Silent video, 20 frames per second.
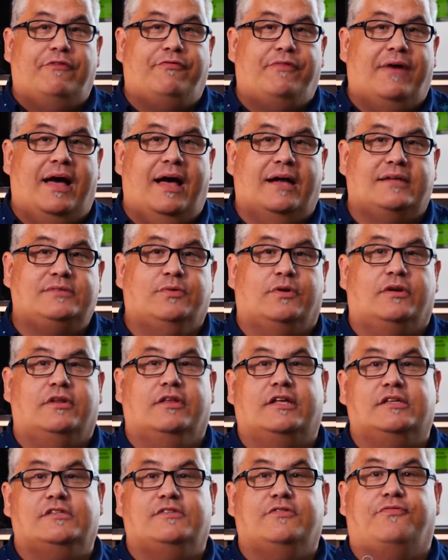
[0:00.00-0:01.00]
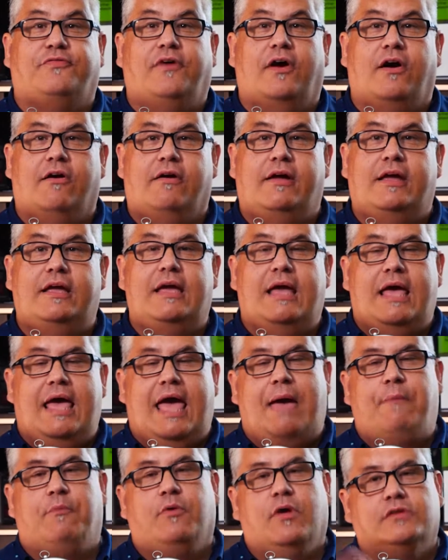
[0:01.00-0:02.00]
Firefox, we're going to look at Safari,
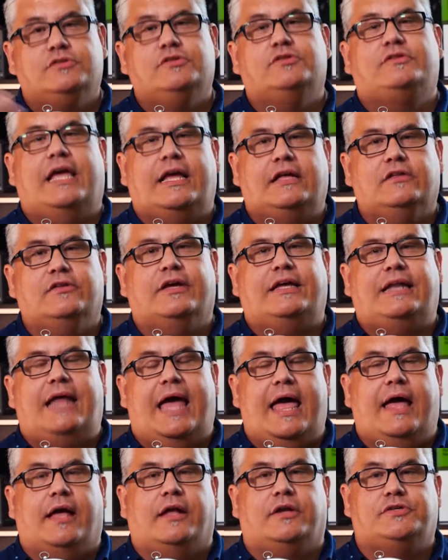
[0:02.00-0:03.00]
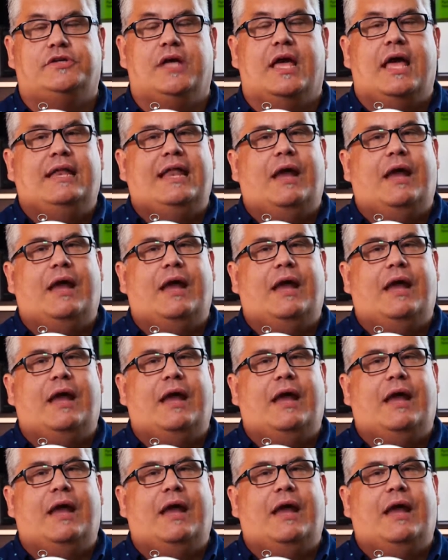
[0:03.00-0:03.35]
and we'll also take a look at Edge.